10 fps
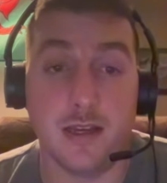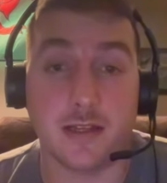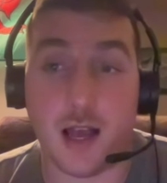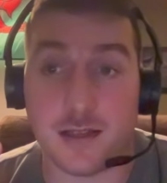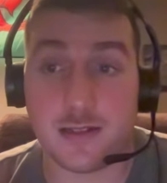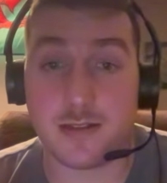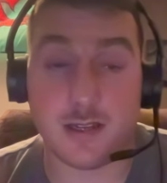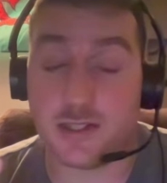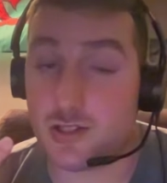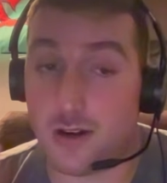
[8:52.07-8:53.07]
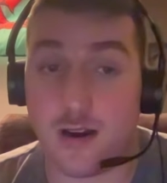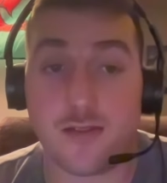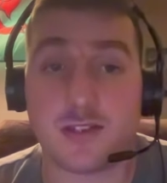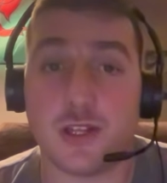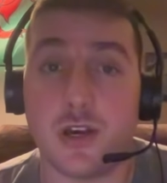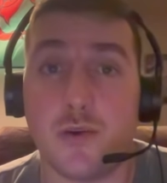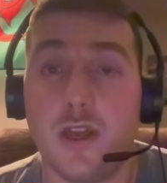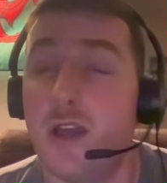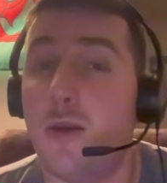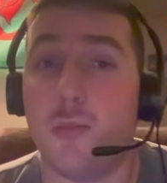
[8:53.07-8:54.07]
Casas, he started off slow,
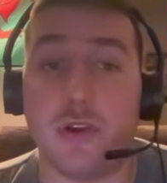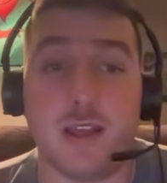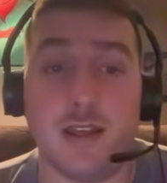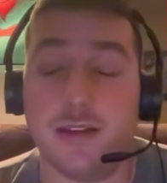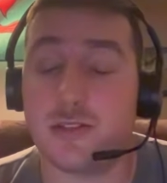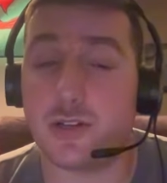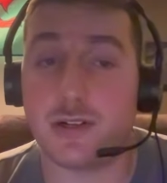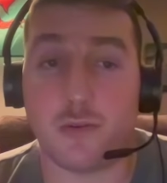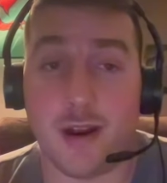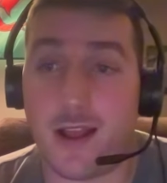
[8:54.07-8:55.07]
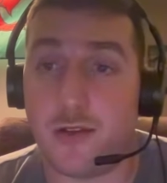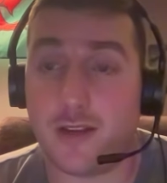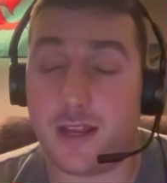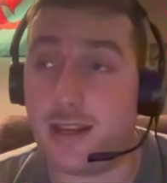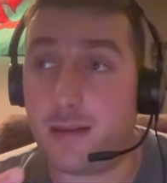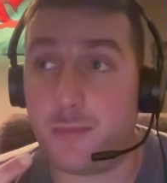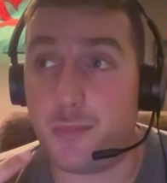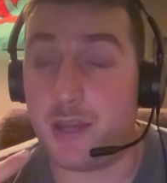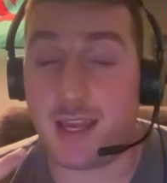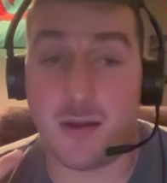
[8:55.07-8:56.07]
but he turned around and he
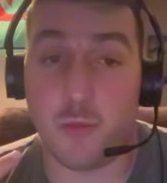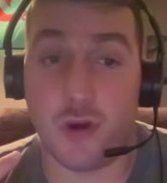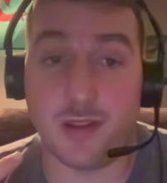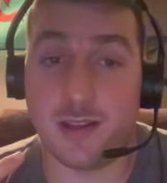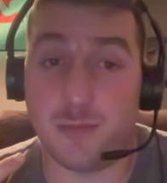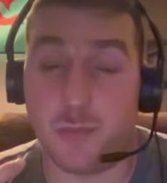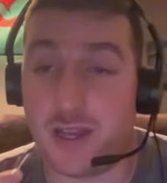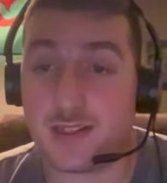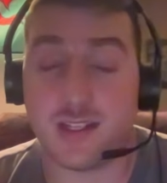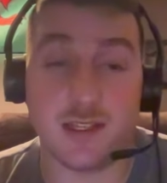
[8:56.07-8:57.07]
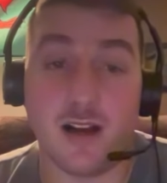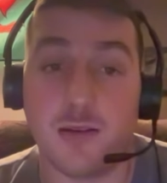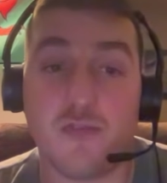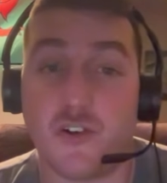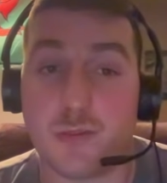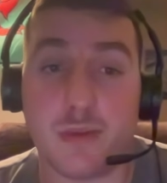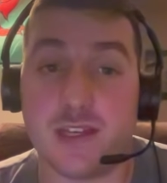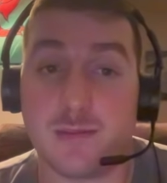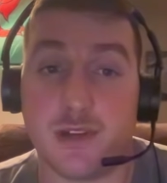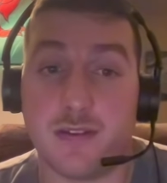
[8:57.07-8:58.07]
became one of the best young first
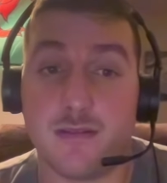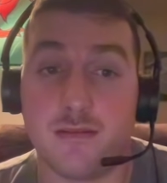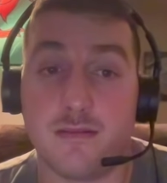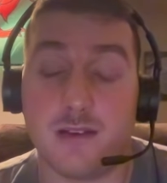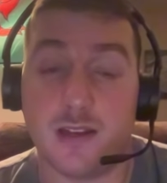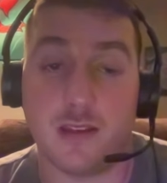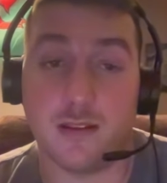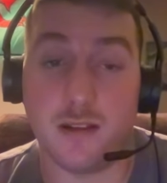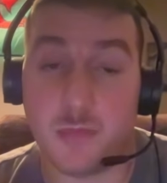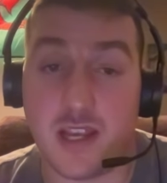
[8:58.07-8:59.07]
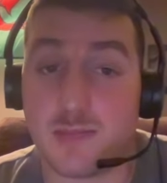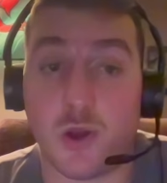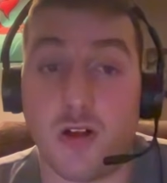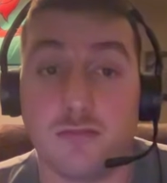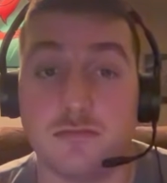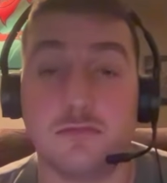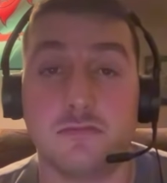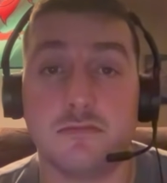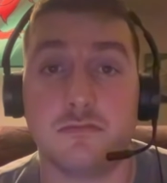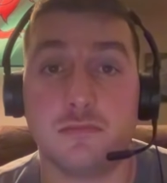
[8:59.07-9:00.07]
basemen in, in baseball.
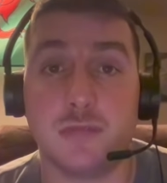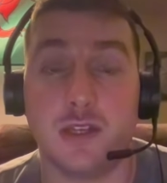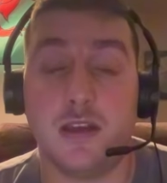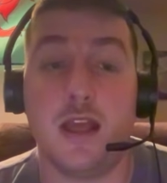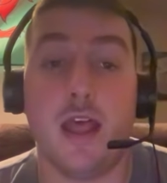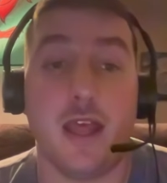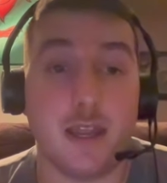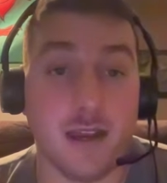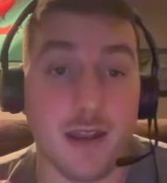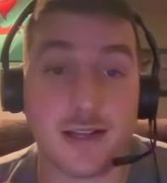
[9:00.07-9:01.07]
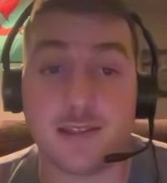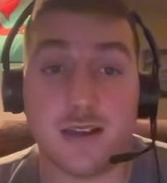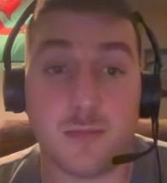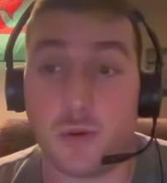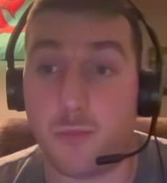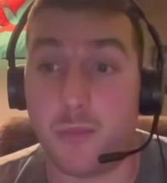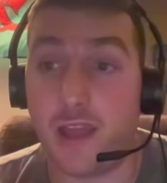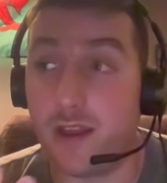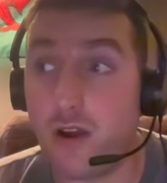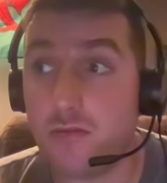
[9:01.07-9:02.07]
Next up,
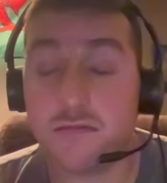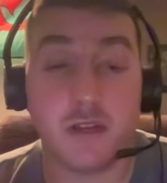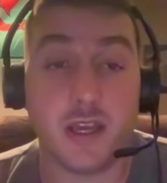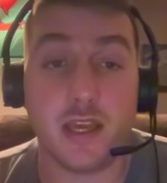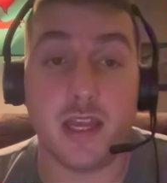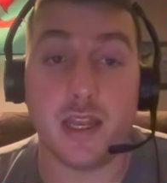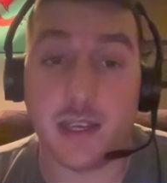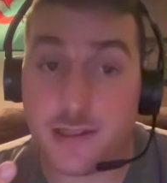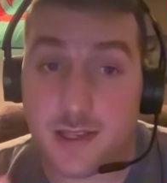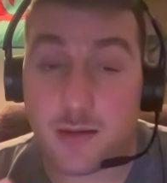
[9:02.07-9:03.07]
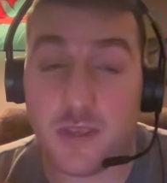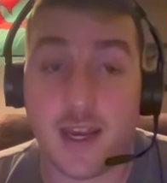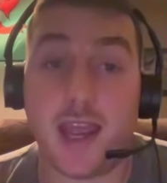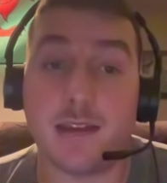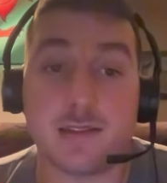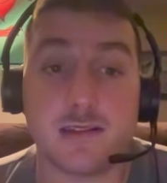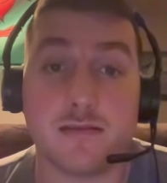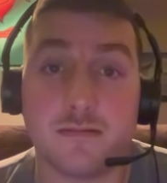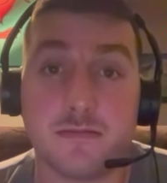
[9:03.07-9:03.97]
Bello. He's going to be an ace.